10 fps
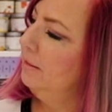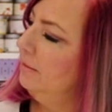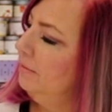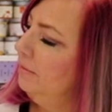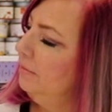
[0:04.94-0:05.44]

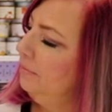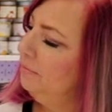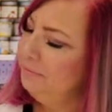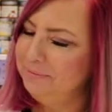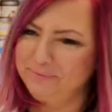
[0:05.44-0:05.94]

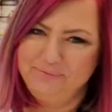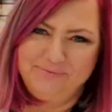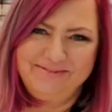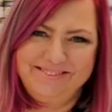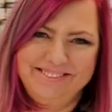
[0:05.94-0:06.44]

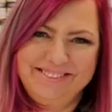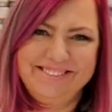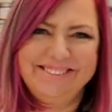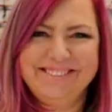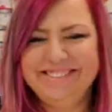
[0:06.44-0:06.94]

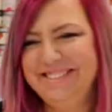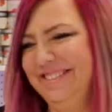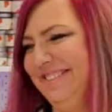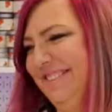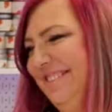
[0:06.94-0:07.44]

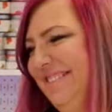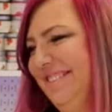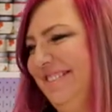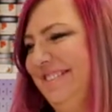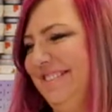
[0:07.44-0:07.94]

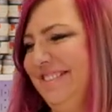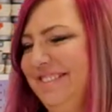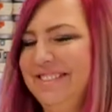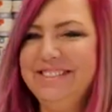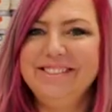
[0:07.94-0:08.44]

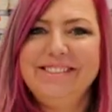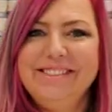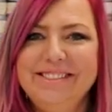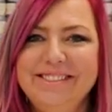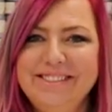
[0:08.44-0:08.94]

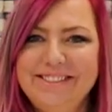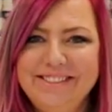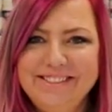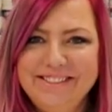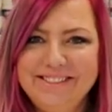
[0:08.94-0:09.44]

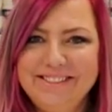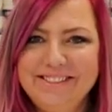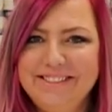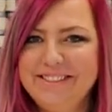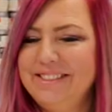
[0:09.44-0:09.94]

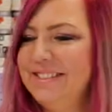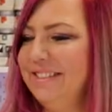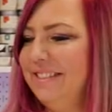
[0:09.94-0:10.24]
(not speaking)